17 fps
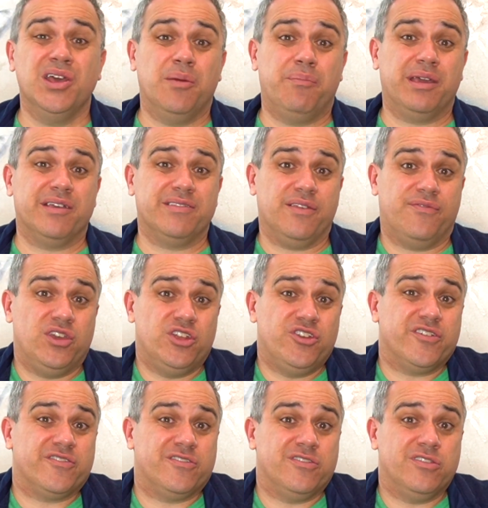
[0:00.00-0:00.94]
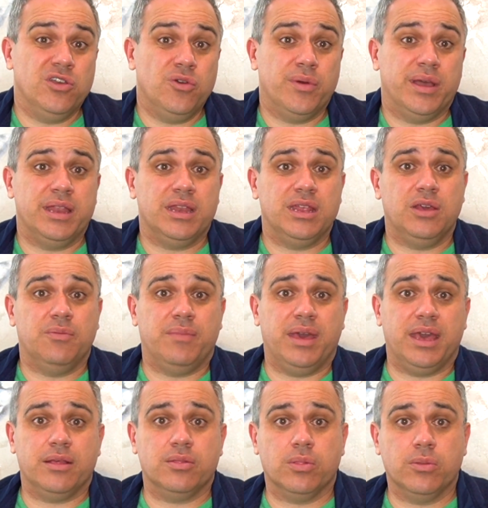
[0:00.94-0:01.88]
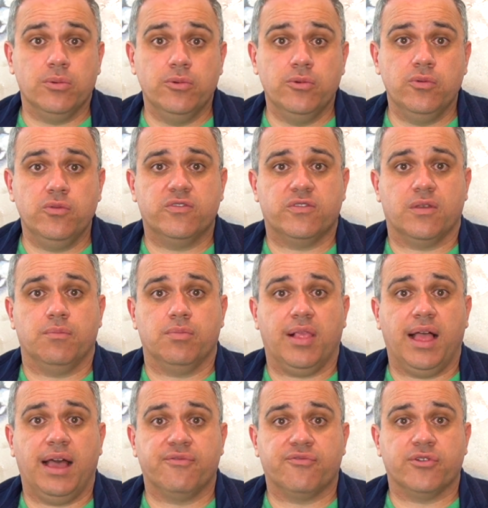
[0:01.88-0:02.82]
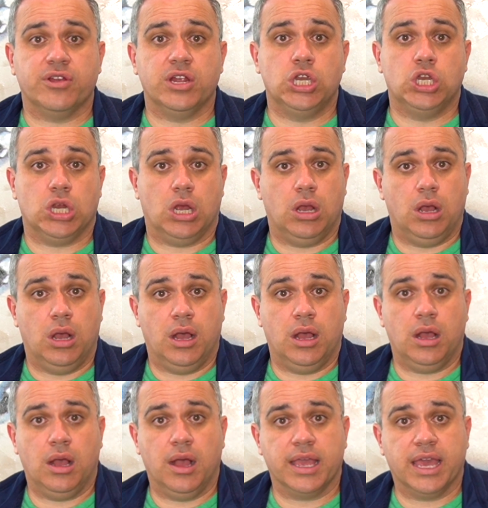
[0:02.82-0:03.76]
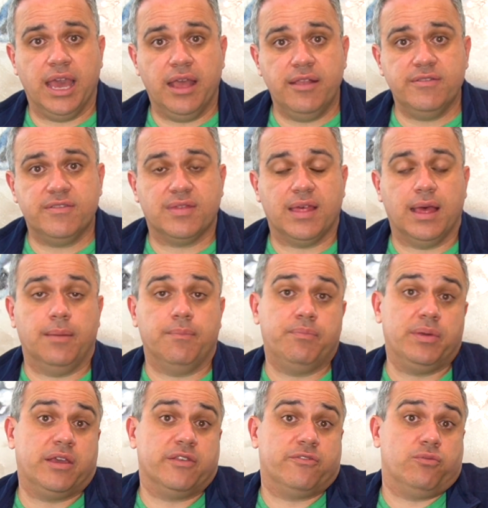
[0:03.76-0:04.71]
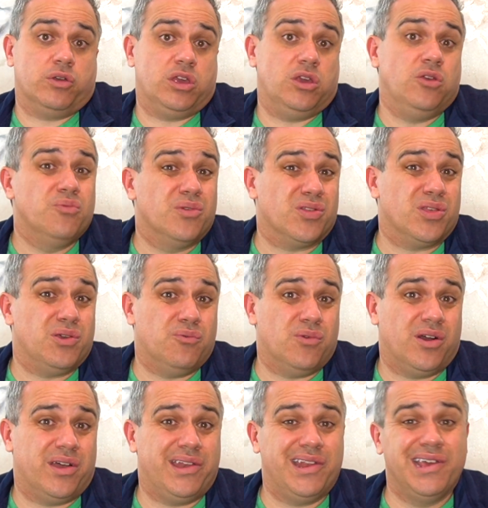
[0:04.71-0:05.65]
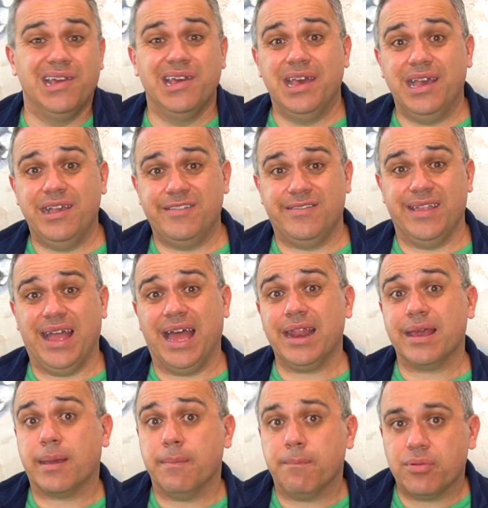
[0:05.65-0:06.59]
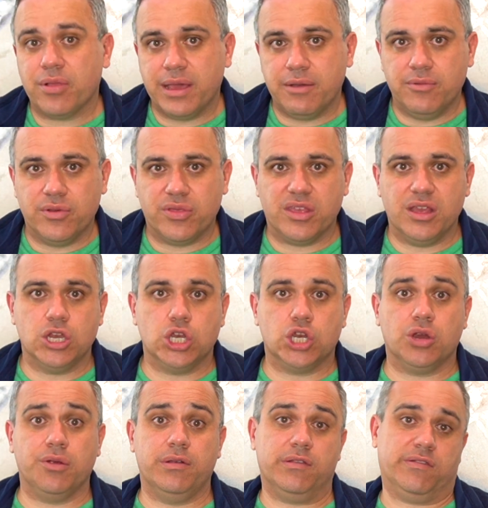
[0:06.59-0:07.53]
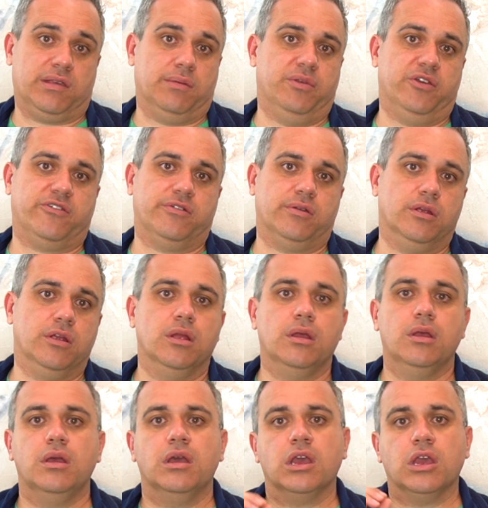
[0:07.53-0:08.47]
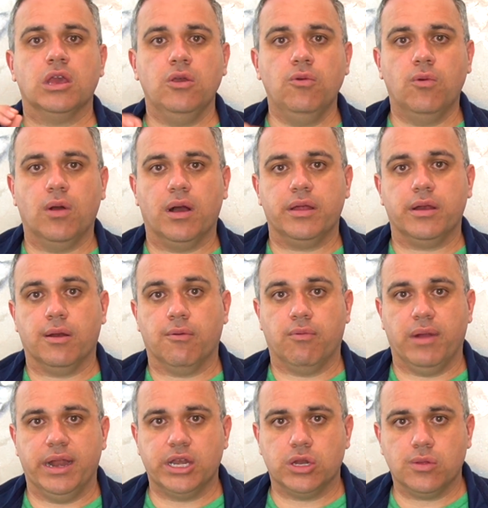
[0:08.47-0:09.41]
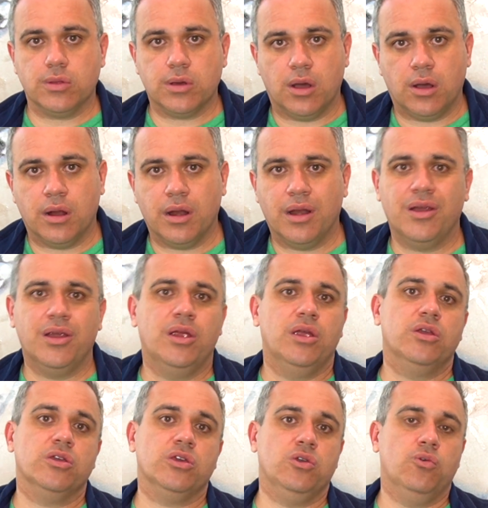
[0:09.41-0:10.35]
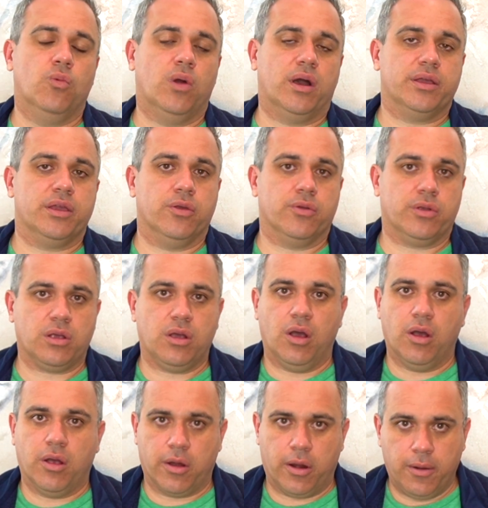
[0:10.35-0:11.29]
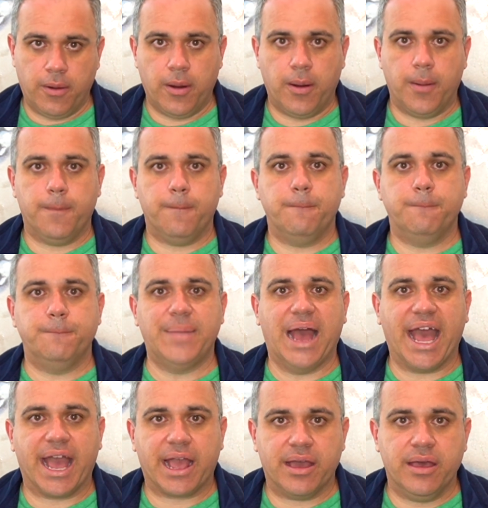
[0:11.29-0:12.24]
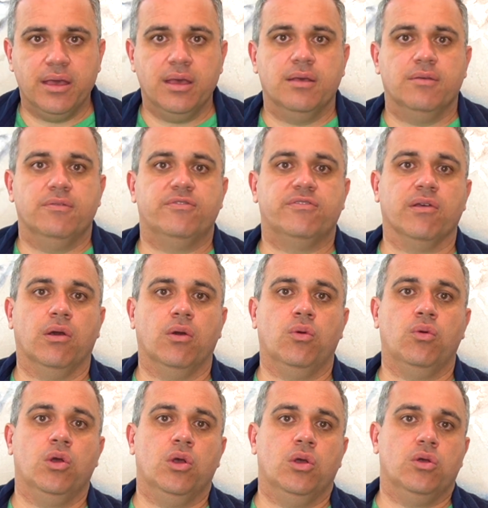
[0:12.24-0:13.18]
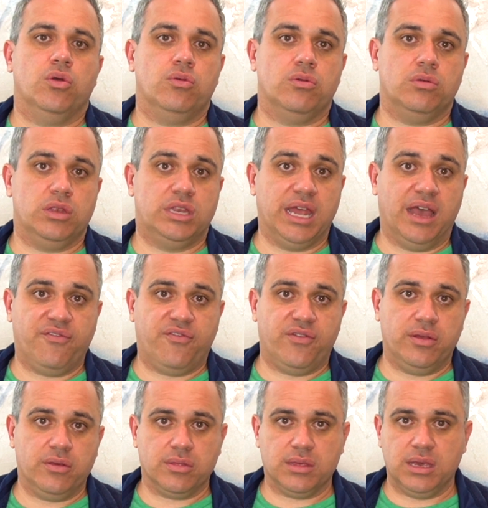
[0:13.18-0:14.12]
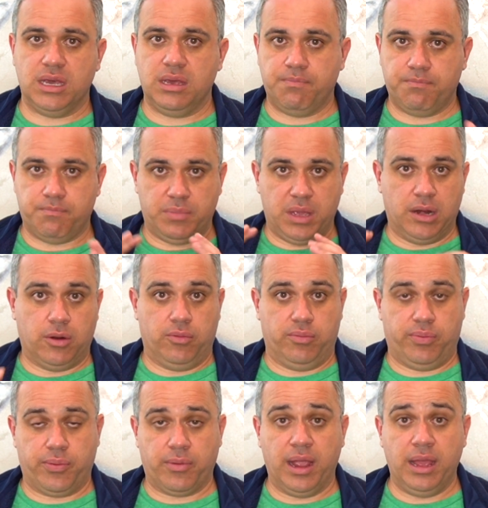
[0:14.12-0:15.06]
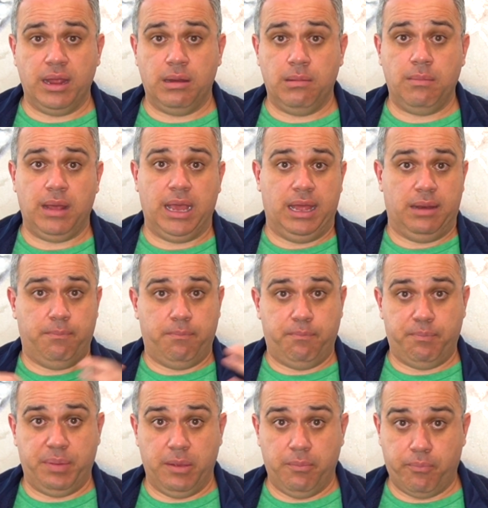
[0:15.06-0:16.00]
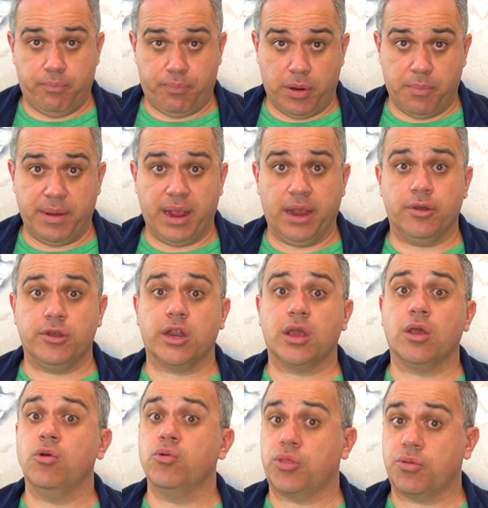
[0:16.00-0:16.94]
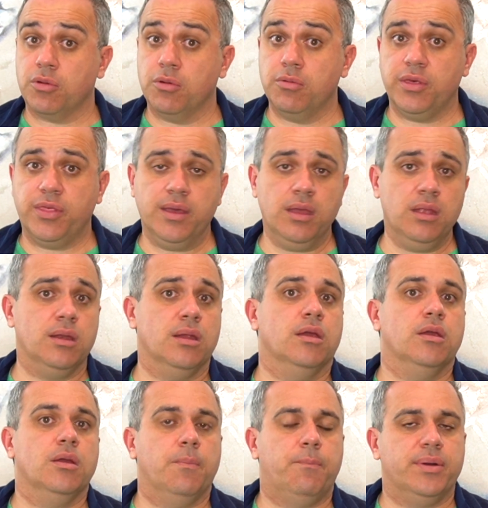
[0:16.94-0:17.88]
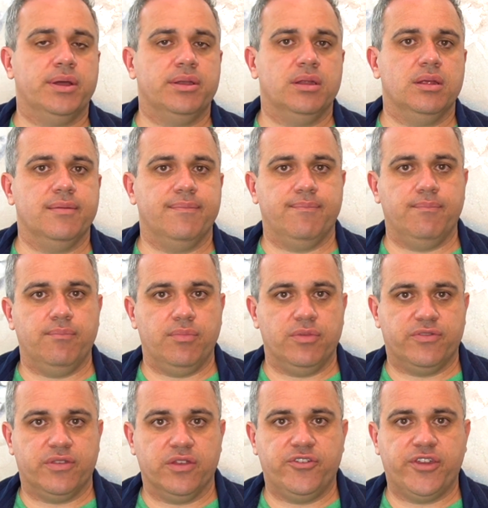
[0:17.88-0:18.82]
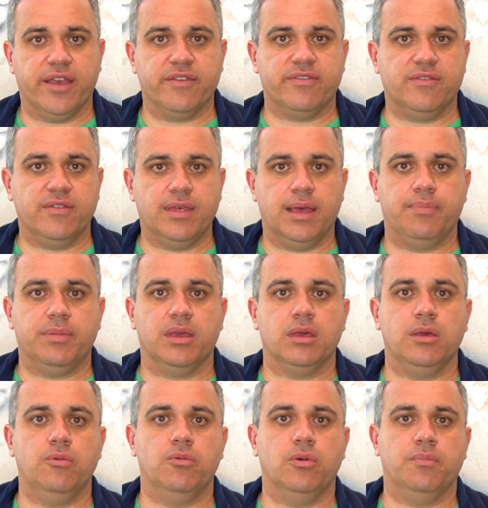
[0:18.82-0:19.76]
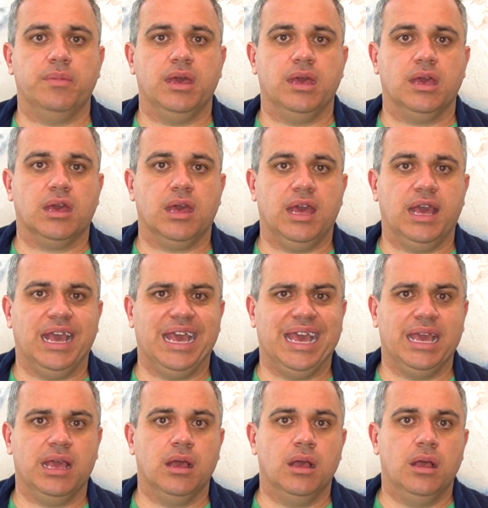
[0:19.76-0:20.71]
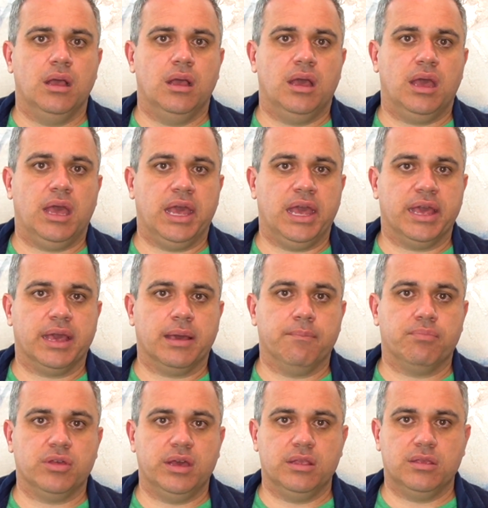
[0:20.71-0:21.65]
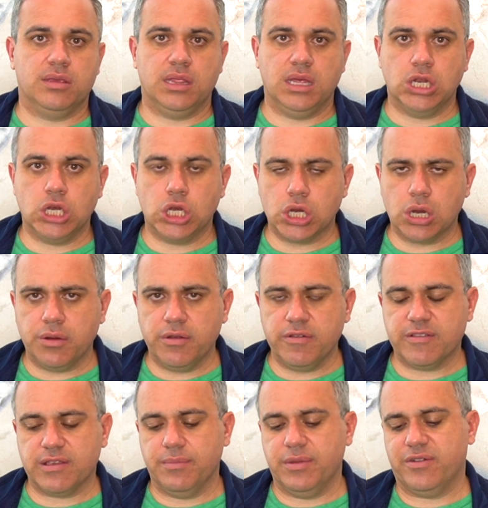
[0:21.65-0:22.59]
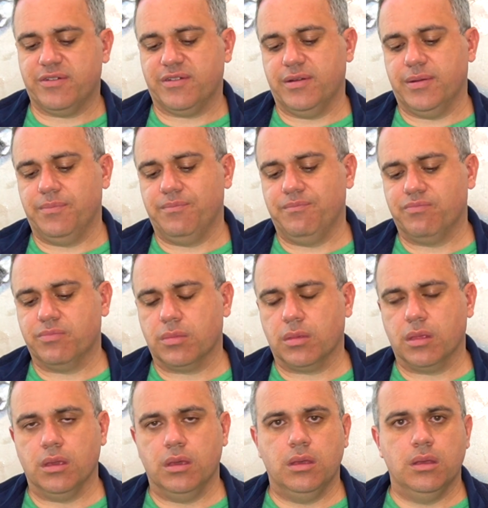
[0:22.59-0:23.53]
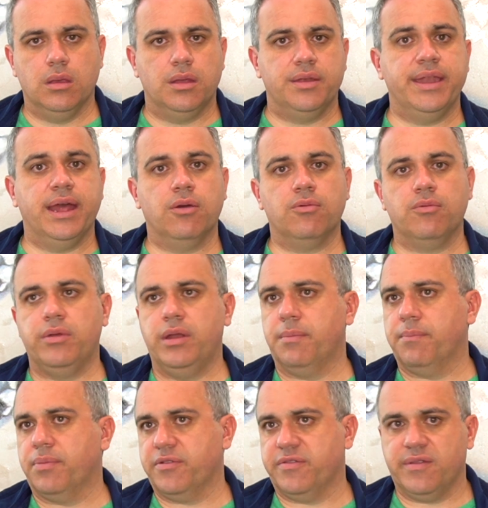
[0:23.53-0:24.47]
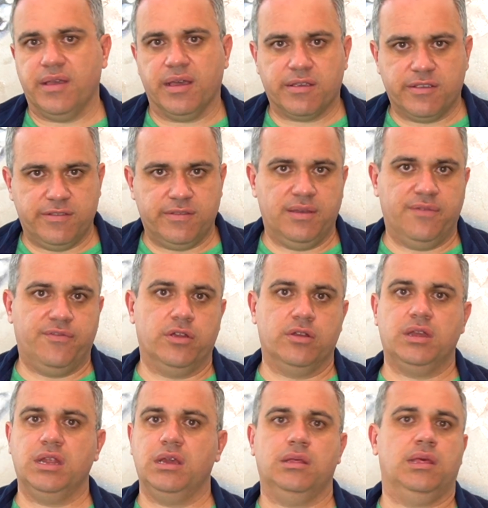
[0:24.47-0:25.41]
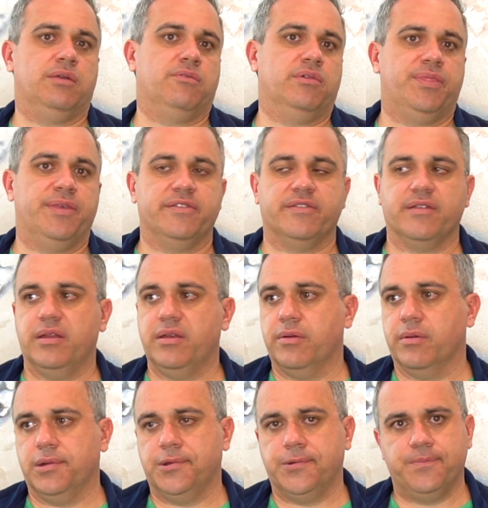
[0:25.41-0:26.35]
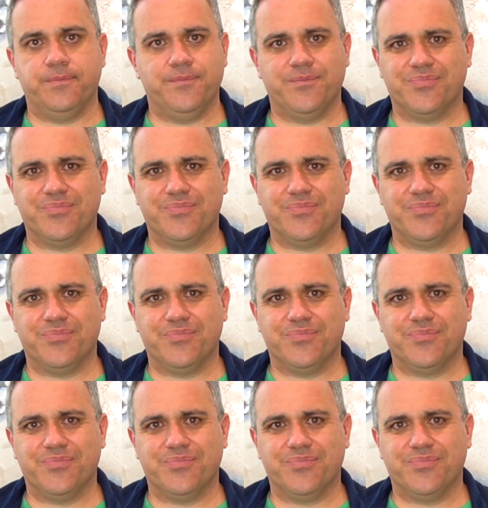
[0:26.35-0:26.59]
Because if you just do it, you may lose some leverage against them, because what you really want is not a complaint with the insurance commissioner. You want a rental car, you want your car back. So definitely, threaten and be prepared to go through with it, but suggest to them that you will make a complaint to the insurance commissioner. Now, number 6, if you're dealing with this on your own,